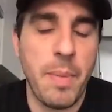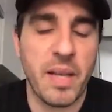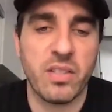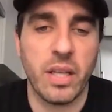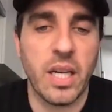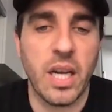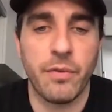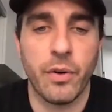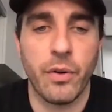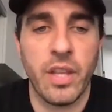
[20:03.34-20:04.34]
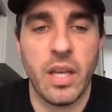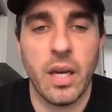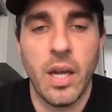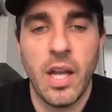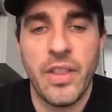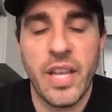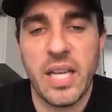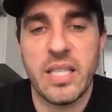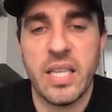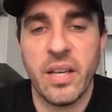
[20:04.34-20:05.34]
basically cover the
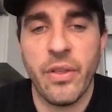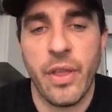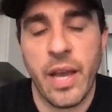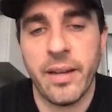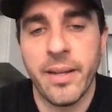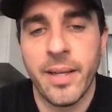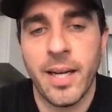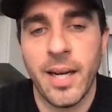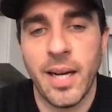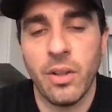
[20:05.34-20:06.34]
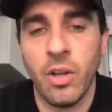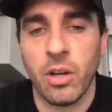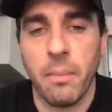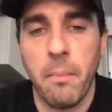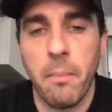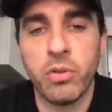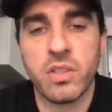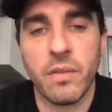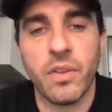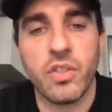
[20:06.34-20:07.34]
idea that look,
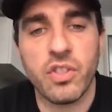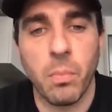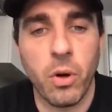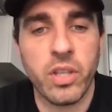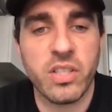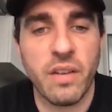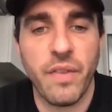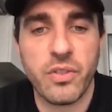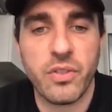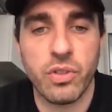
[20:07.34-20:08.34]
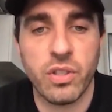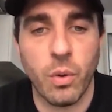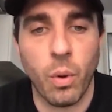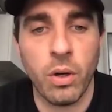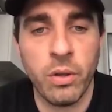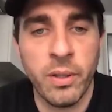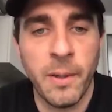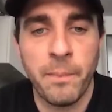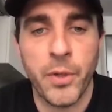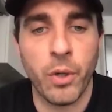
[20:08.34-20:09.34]
most of the smartest investors in the world,
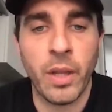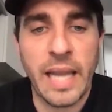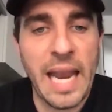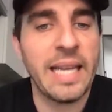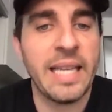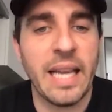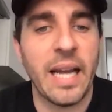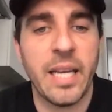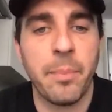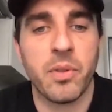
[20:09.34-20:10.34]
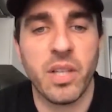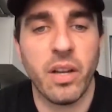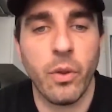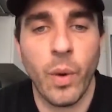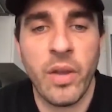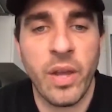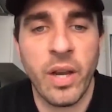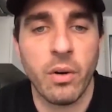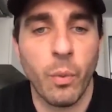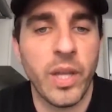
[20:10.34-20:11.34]
they're like 80, 90% of the way
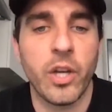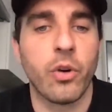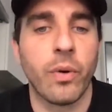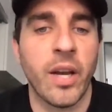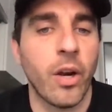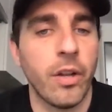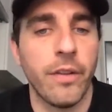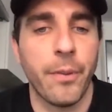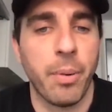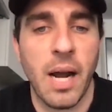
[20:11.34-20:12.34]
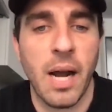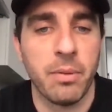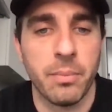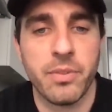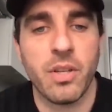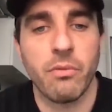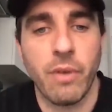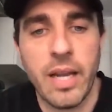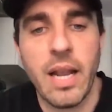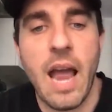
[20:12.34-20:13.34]
there. We agree on all of the problems,
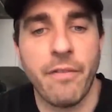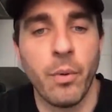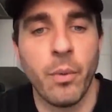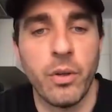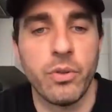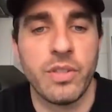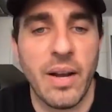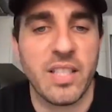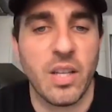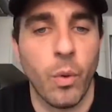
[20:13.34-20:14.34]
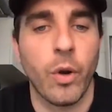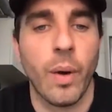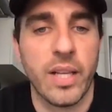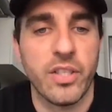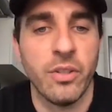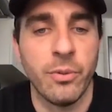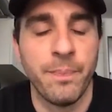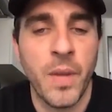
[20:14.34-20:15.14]
right? Everyone who's now asking, what do I do?